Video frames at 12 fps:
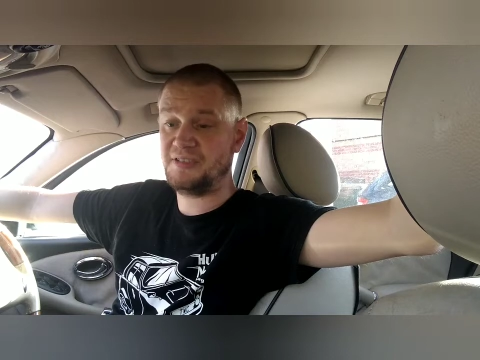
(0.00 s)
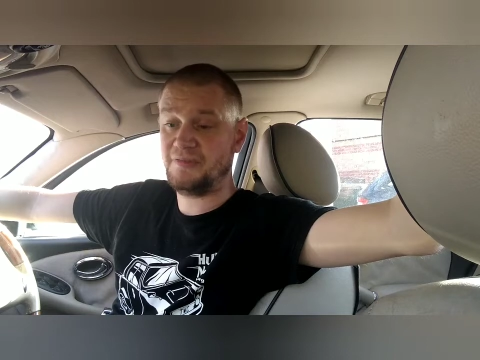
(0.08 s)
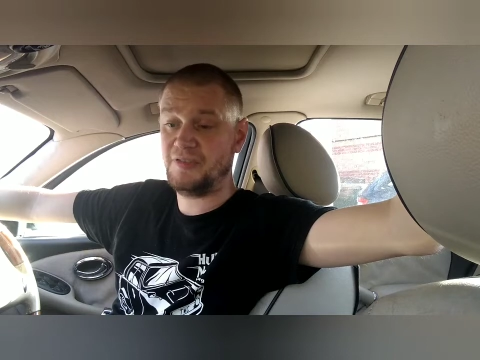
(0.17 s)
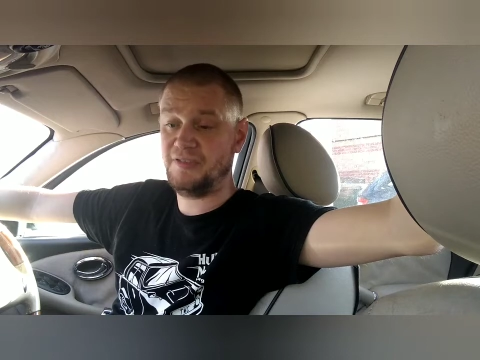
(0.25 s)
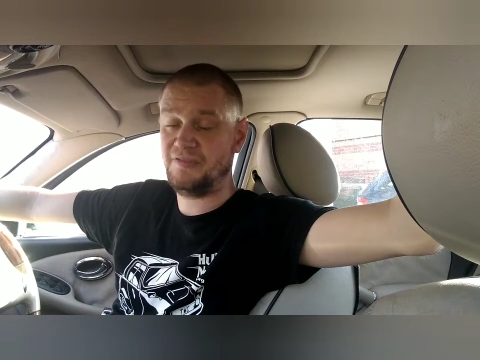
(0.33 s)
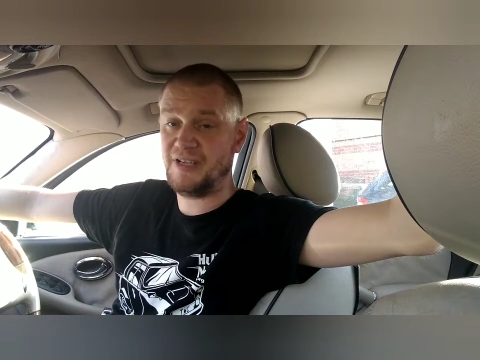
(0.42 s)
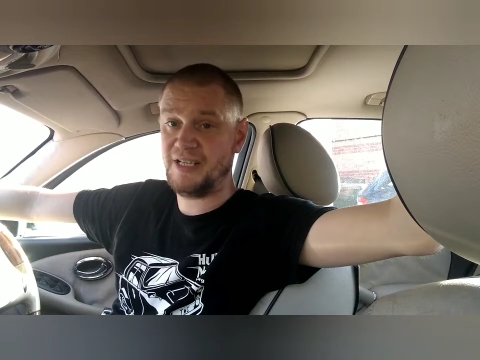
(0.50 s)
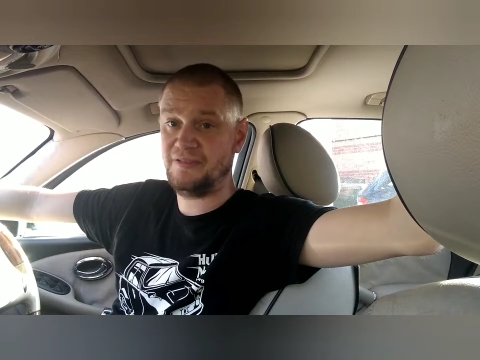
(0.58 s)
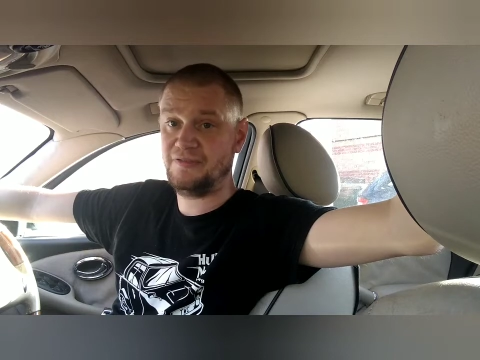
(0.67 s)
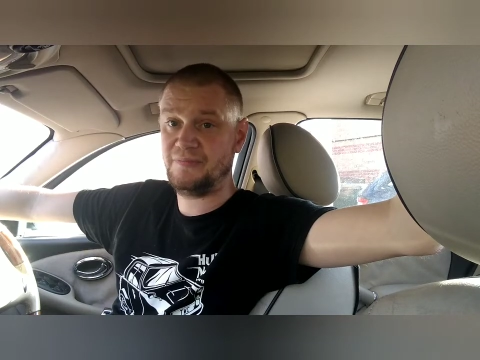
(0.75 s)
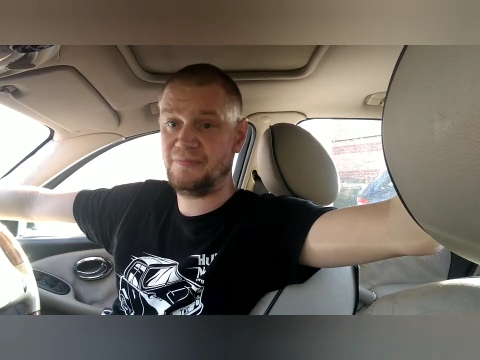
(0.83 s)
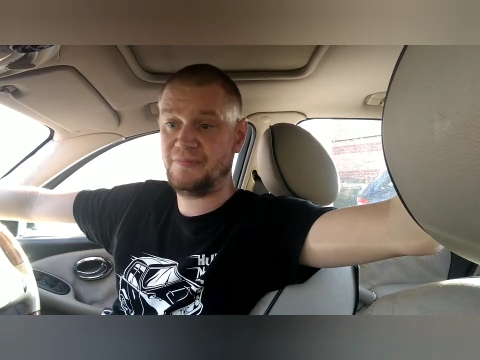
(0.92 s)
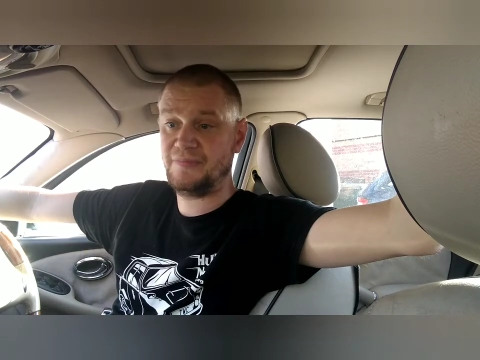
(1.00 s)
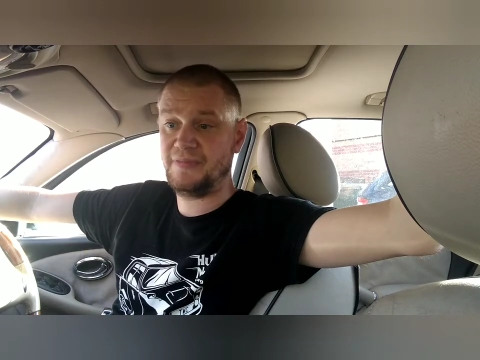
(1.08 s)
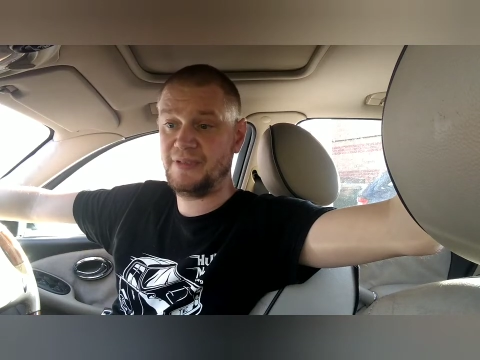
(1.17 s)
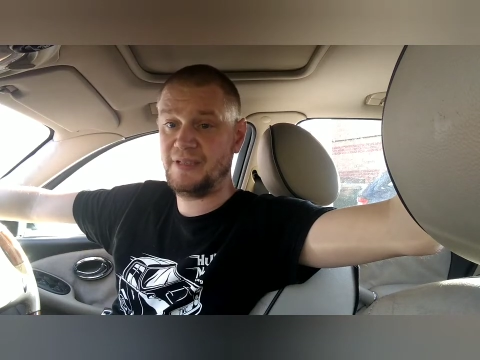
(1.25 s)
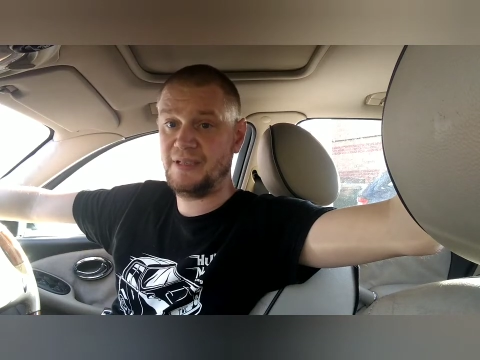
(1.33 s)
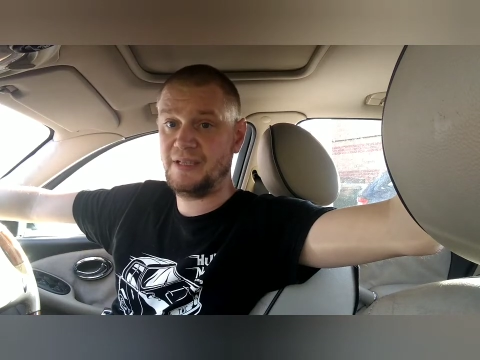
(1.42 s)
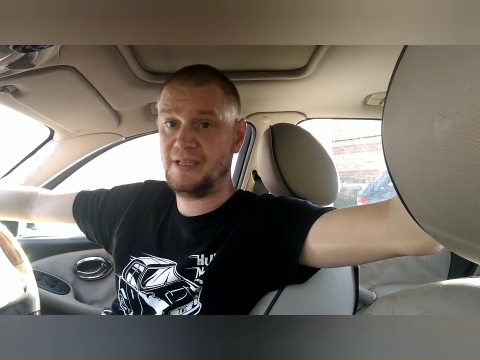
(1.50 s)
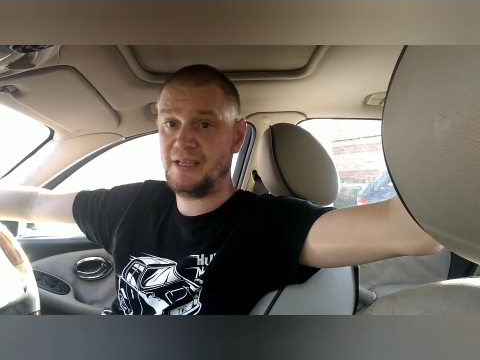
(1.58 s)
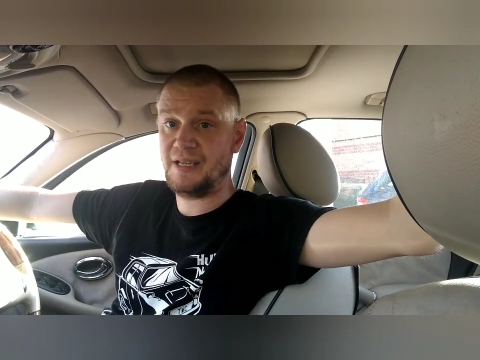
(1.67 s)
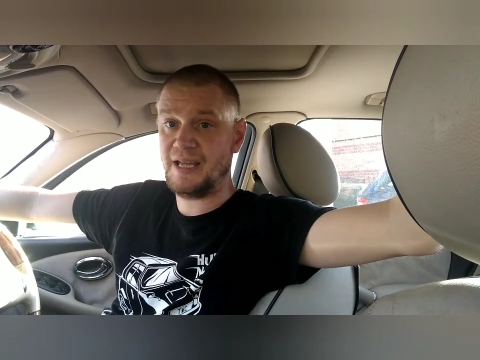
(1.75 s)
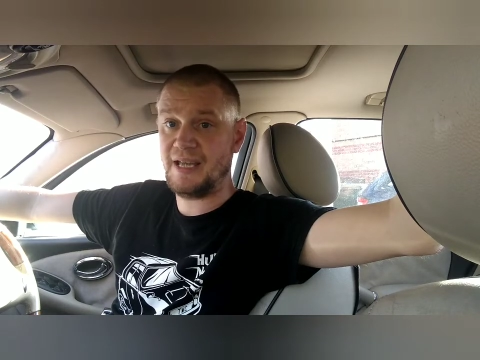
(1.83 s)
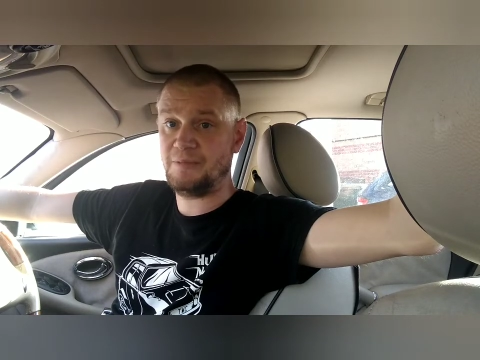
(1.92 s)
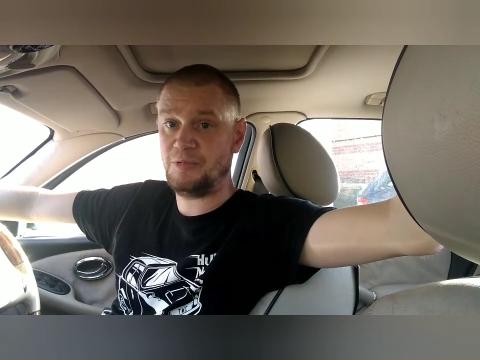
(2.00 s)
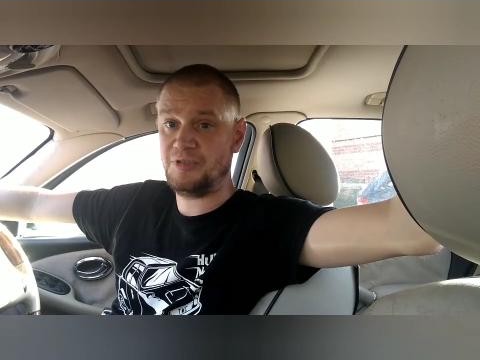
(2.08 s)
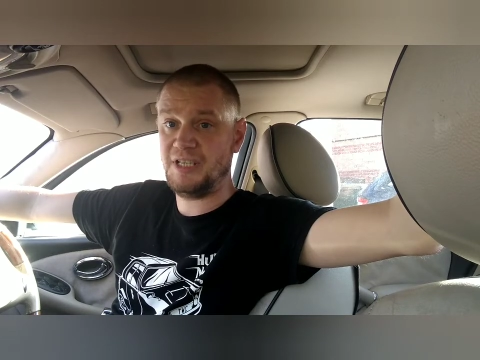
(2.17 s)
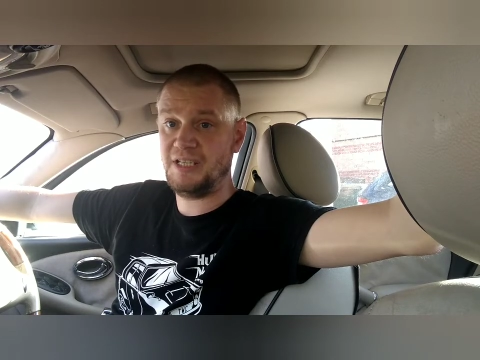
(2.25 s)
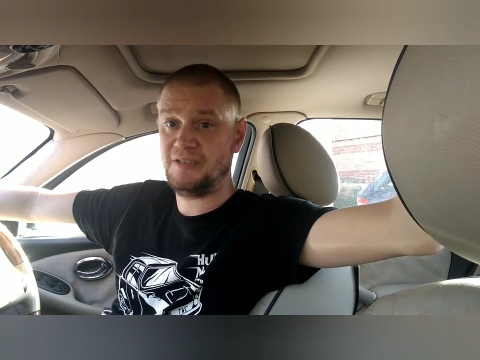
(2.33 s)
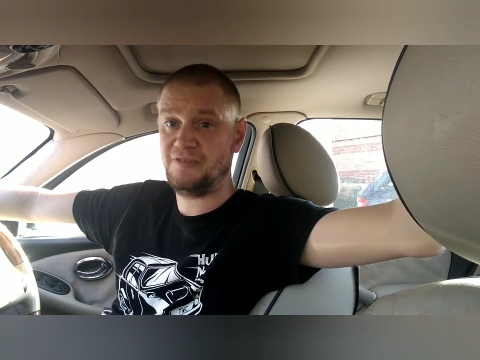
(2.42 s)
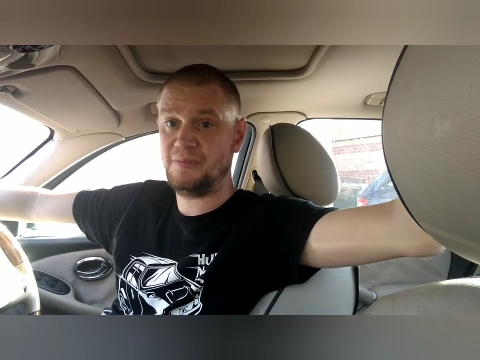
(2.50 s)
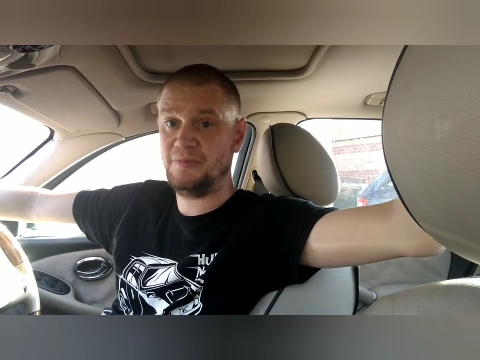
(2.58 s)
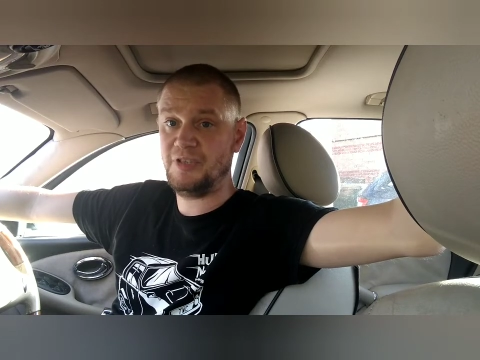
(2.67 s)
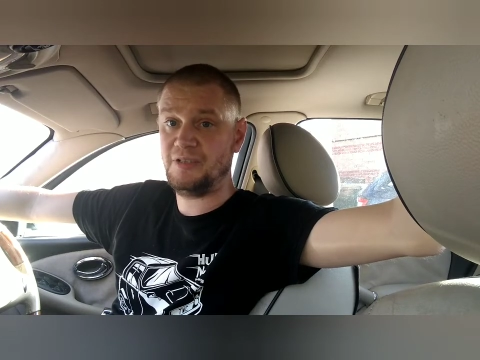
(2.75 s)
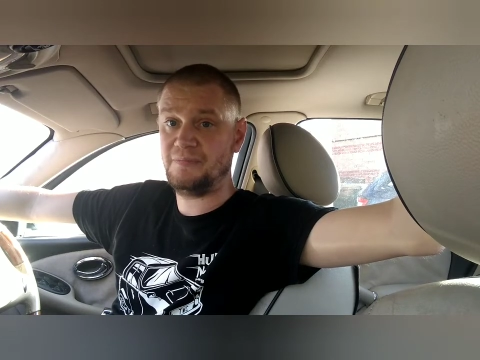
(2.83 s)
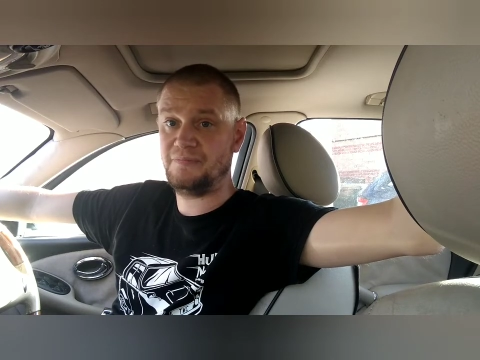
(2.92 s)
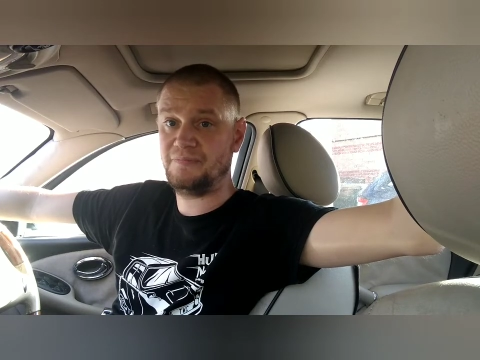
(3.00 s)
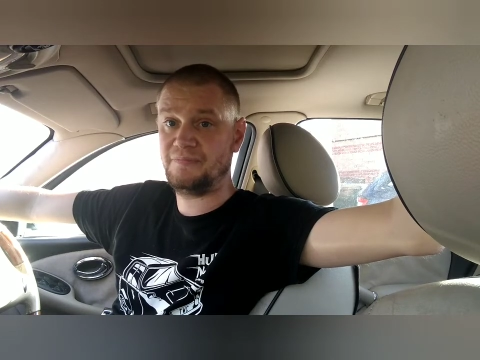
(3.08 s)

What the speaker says: 75, and we'll take it from there.